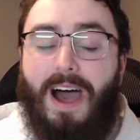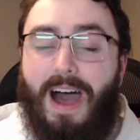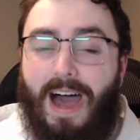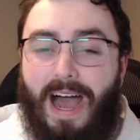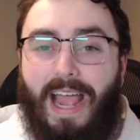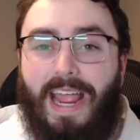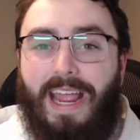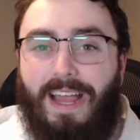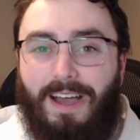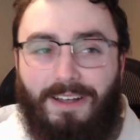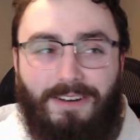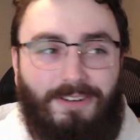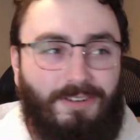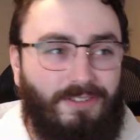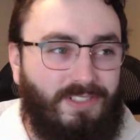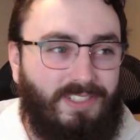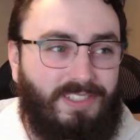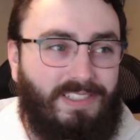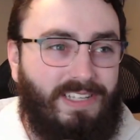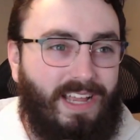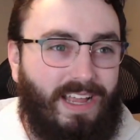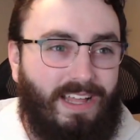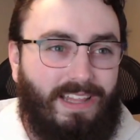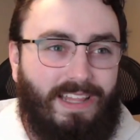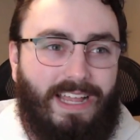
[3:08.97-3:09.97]
I
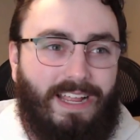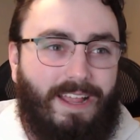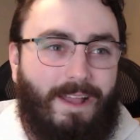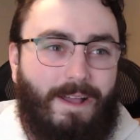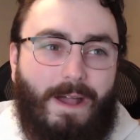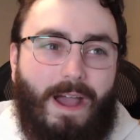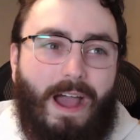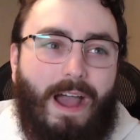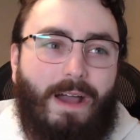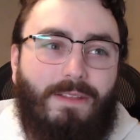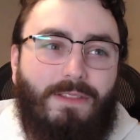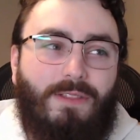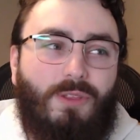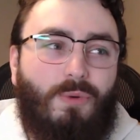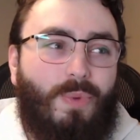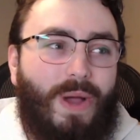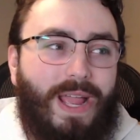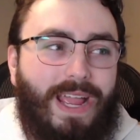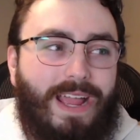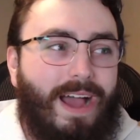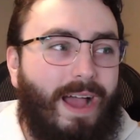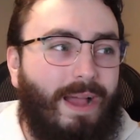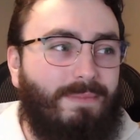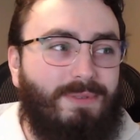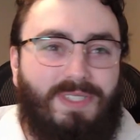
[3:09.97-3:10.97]
understand, like, the
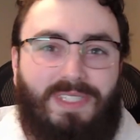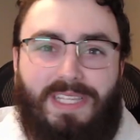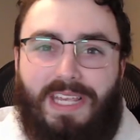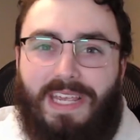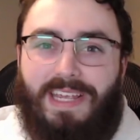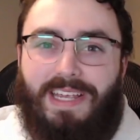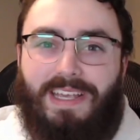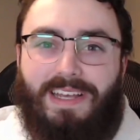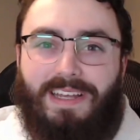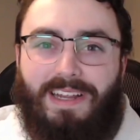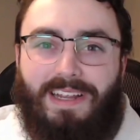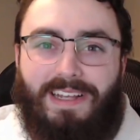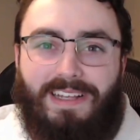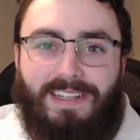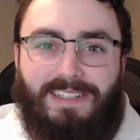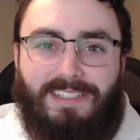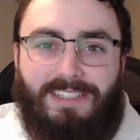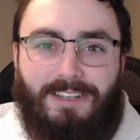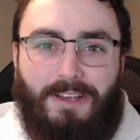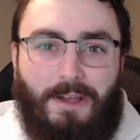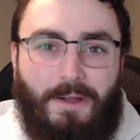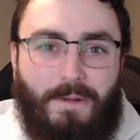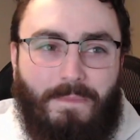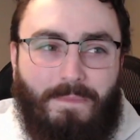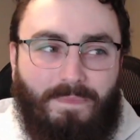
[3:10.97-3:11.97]
way I'm seeing it is,
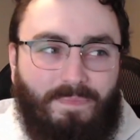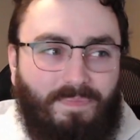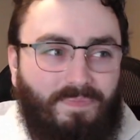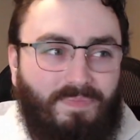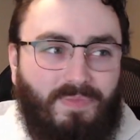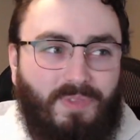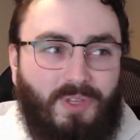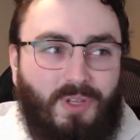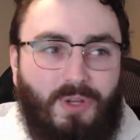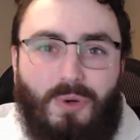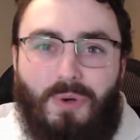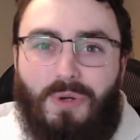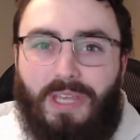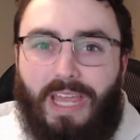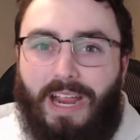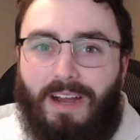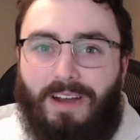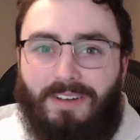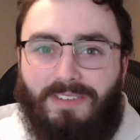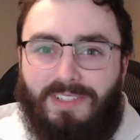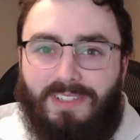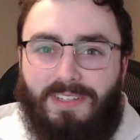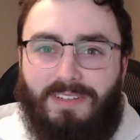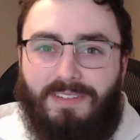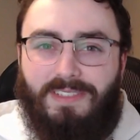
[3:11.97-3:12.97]
who
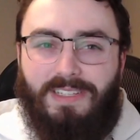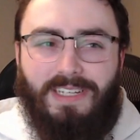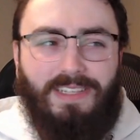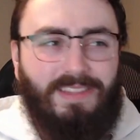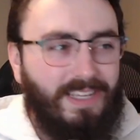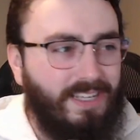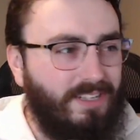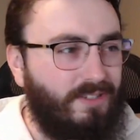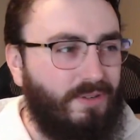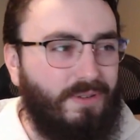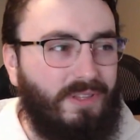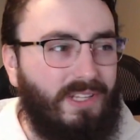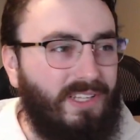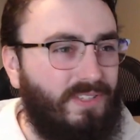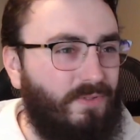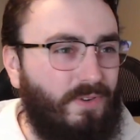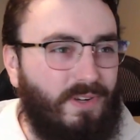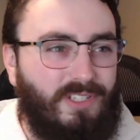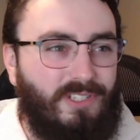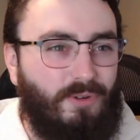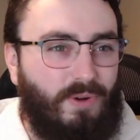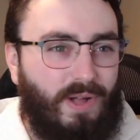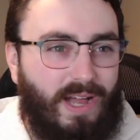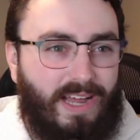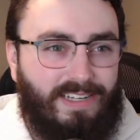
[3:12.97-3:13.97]
cares? Didn't they do this for
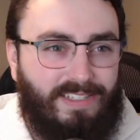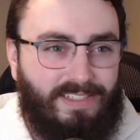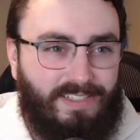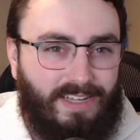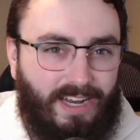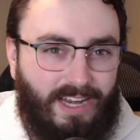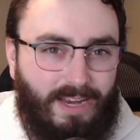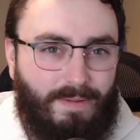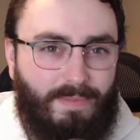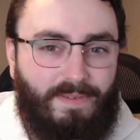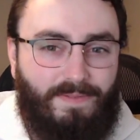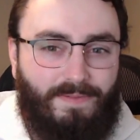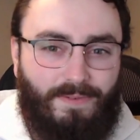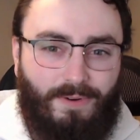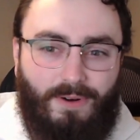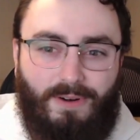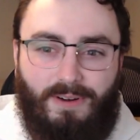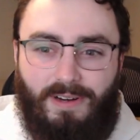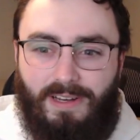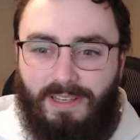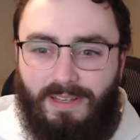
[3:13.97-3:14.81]
Israel Adesanya before?